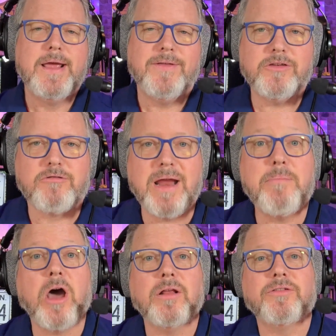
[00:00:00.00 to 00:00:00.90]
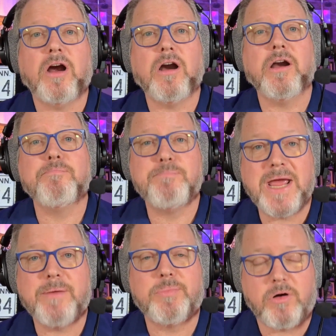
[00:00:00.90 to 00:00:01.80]
These green bottles are a
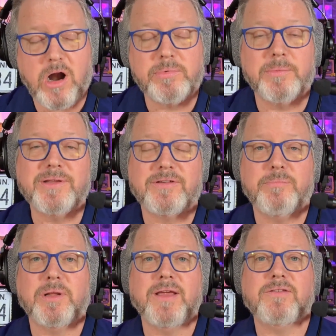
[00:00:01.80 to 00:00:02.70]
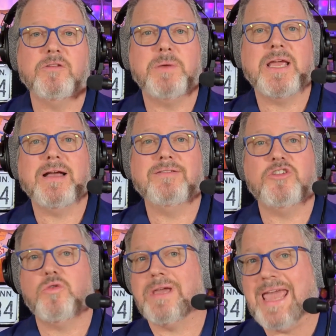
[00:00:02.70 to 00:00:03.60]
big problem in some places because
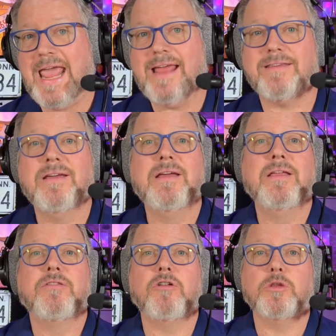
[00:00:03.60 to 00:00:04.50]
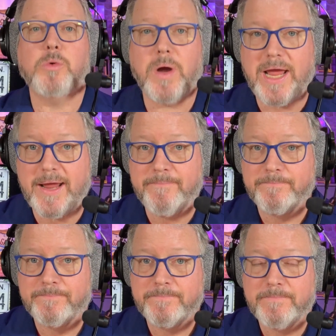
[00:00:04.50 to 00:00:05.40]
you can't throw them away,
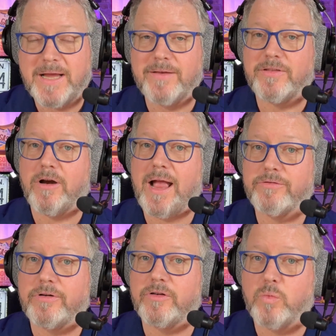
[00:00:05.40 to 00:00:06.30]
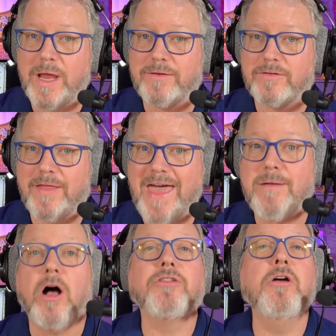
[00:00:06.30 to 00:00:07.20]
because they're hazardous waste. And that
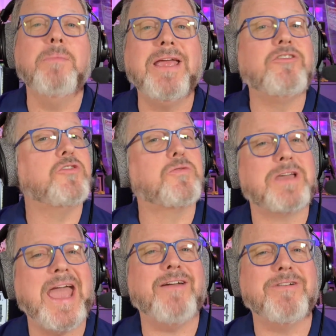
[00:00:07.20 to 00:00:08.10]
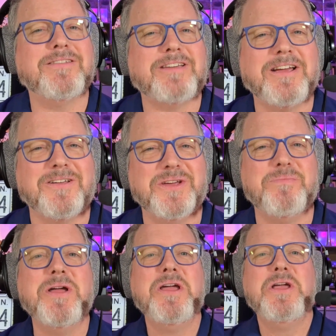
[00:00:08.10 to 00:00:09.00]
also means you can't recycle
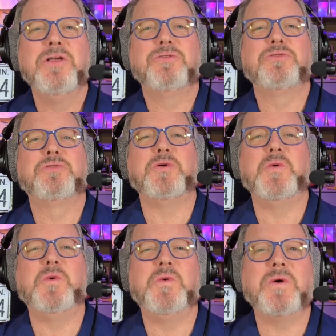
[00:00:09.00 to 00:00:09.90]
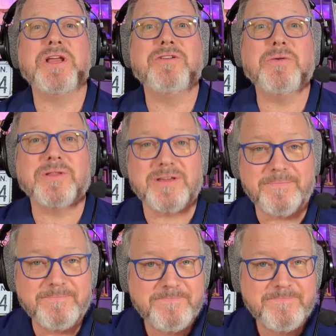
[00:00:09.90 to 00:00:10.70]
them. So what do you do with them?